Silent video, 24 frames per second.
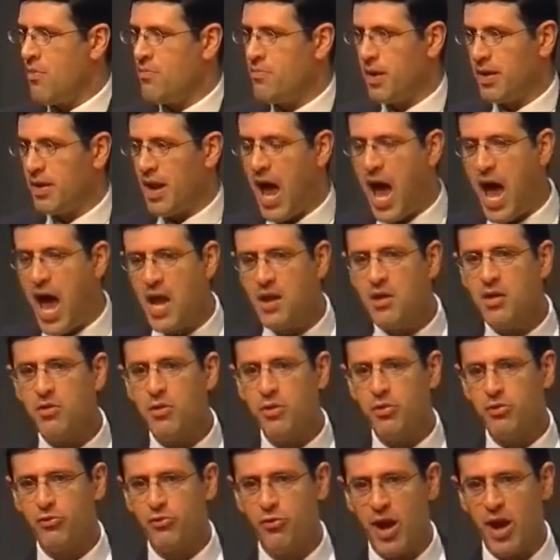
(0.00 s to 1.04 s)
But under
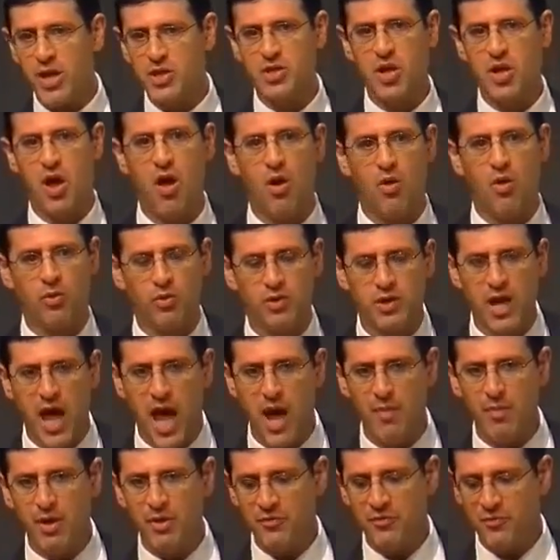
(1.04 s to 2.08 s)
the threshold,
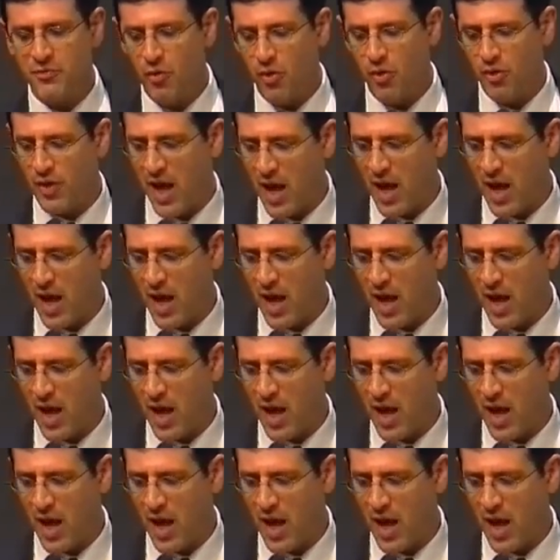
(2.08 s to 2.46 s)
coming forth,